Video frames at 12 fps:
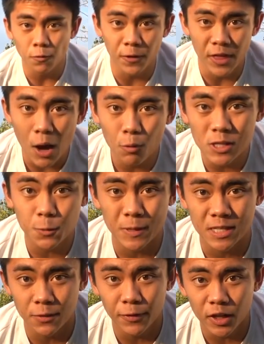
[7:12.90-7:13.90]
for that one
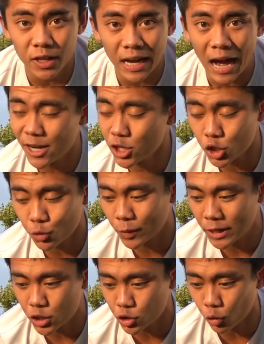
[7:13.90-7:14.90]
specifically, I just
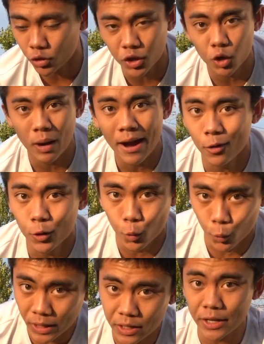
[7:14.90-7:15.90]
reached toward the
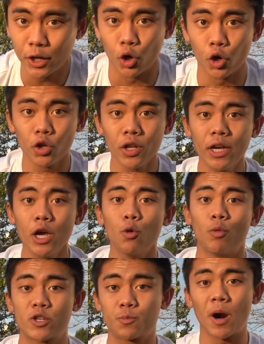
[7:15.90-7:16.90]
ground really early,
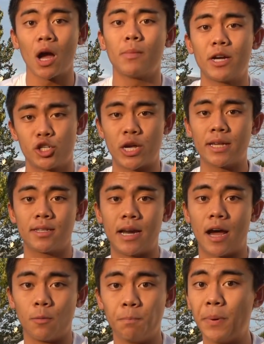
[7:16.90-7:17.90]
which brought my chest
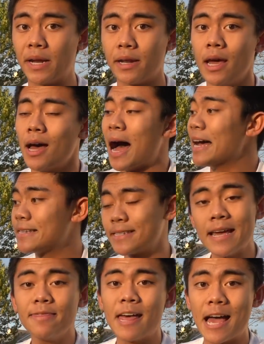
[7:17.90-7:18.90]
down. But I
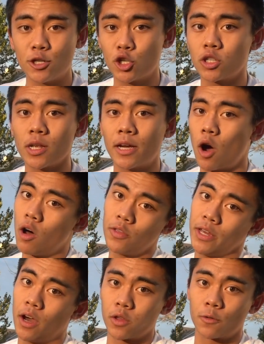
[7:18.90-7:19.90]
sent that just like all
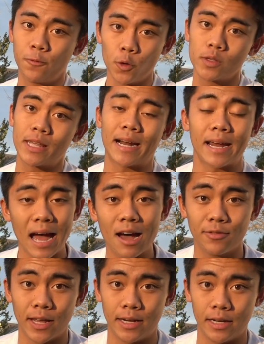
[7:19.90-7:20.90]
the other fulls that I
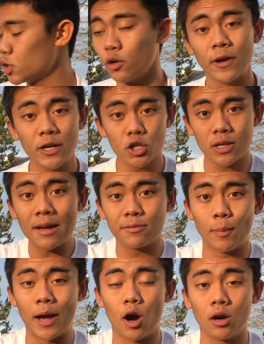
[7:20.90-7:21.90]
have landed. So if I just kept
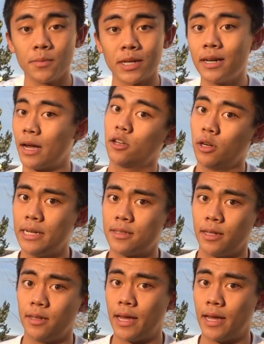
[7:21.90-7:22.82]
my arms in, I could easily